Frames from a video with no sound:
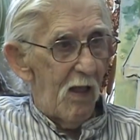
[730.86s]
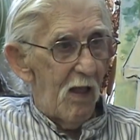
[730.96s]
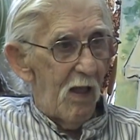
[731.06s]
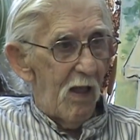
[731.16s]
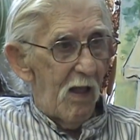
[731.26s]
and
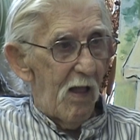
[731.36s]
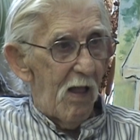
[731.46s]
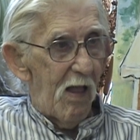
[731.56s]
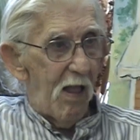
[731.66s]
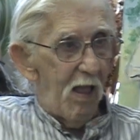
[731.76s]
stuff?
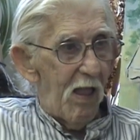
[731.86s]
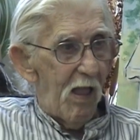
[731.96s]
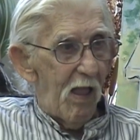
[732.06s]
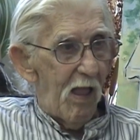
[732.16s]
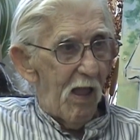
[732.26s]

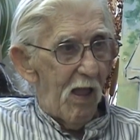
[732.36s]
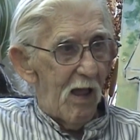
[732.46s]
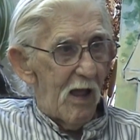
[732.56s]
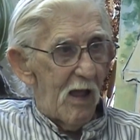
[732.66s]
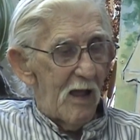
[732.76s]
Have you drawn
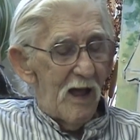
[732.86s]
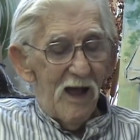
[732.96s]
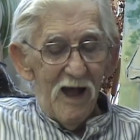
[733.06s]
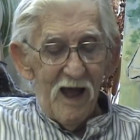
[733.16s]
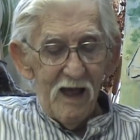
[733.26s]
some other pictures? or